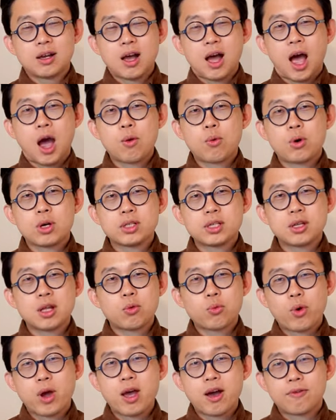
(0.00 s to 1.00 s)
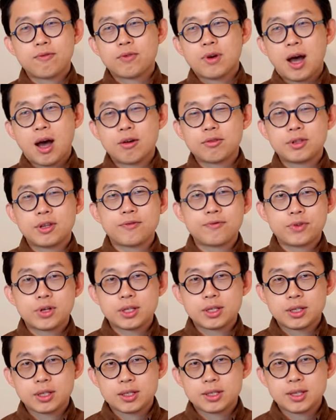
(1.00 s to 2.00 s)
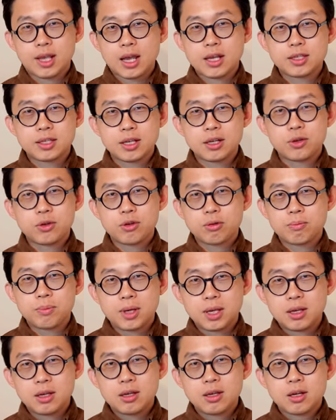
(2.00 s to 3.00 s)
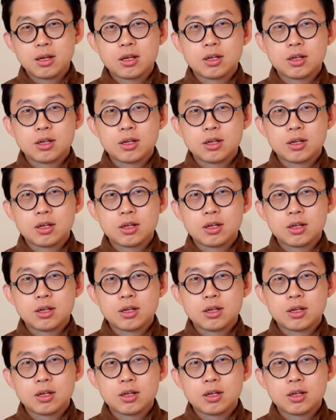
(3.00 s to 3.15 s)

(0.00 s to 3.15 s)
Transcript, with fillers: I wasn't aware of how different the sizing could be,